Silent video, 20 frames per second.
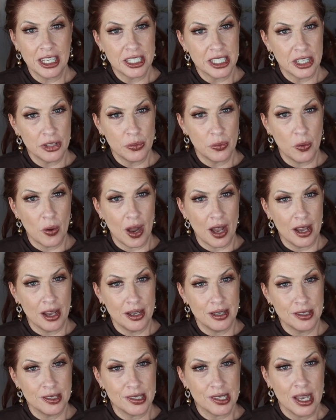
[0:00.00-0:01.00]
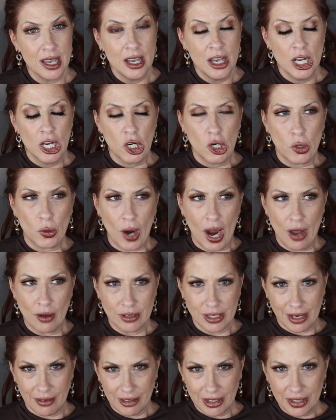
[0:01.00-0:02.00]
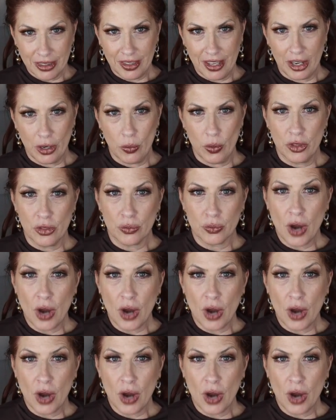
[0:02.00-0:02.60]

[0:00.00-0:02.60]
did was ground everything with